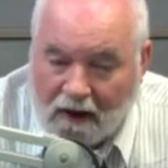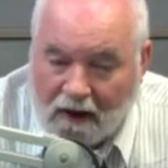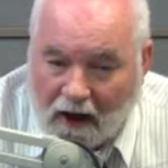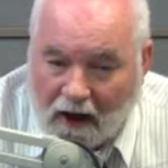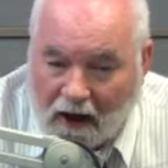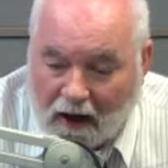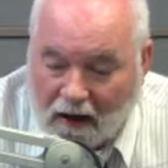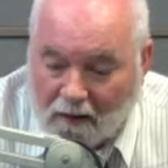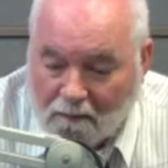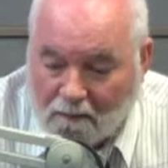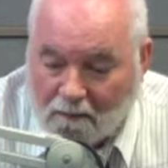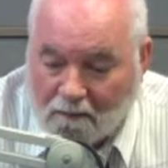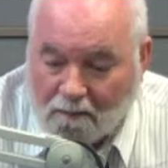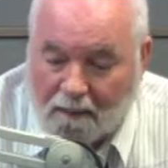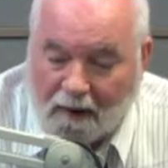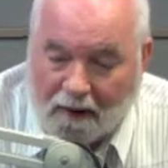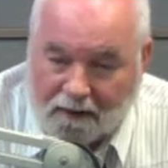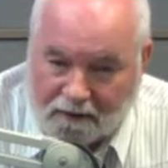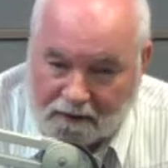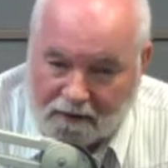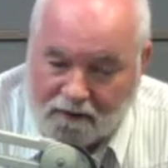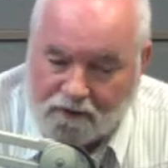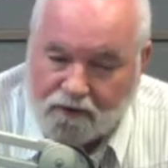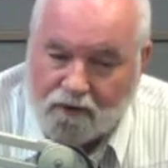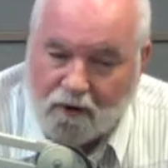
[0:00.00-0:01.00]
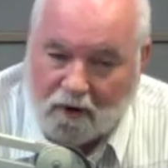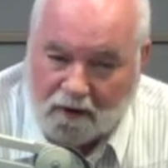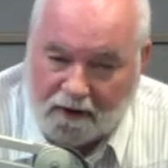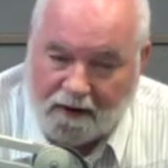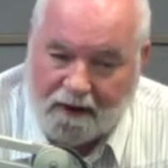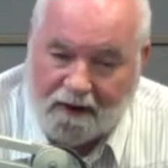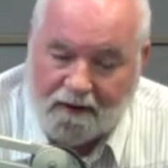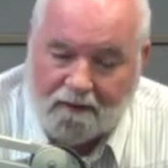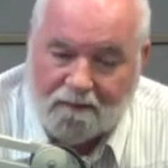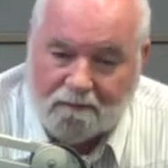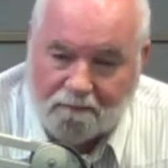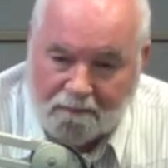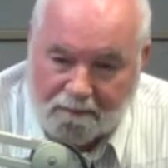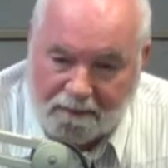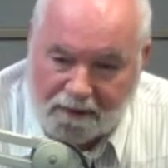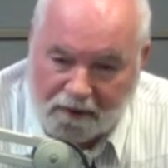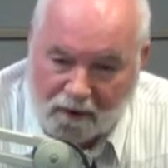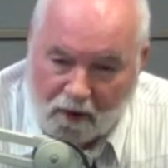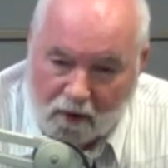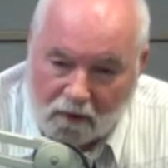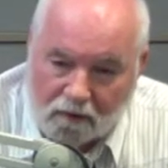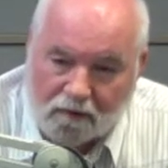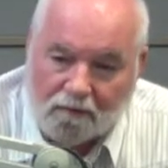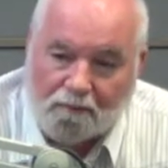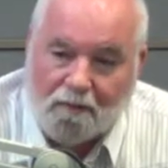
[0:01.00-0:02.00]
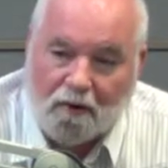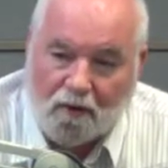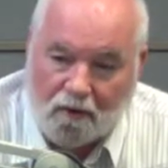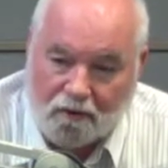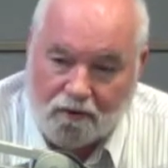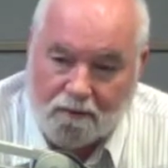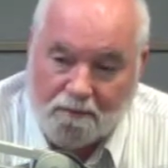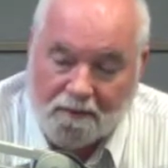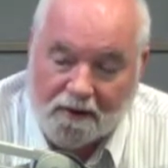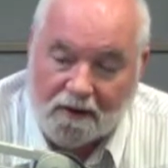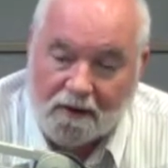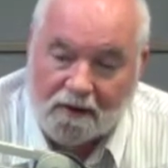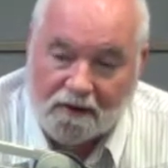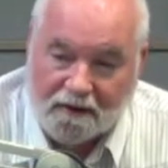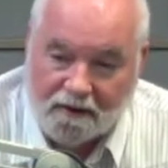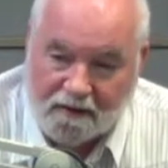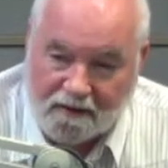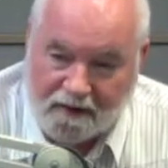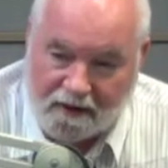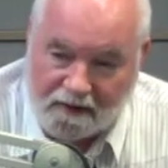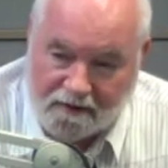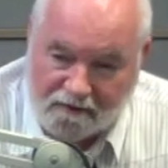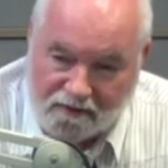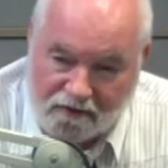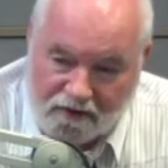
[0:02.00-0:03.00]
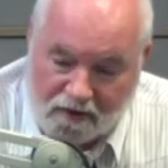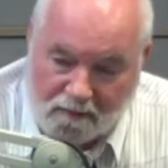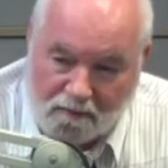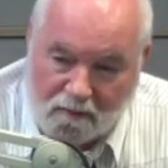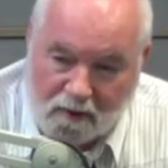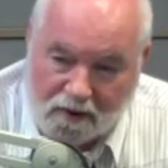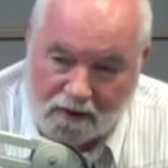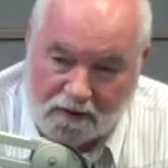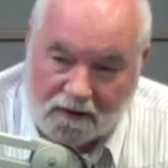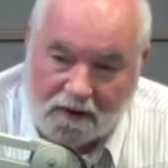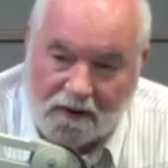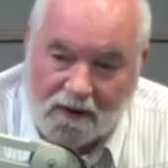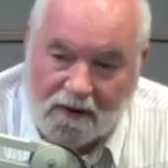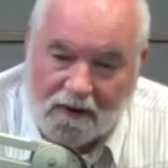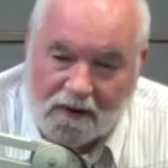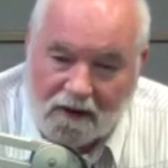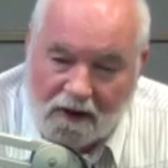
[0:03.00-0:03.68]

but it's not beyond possibility that if someone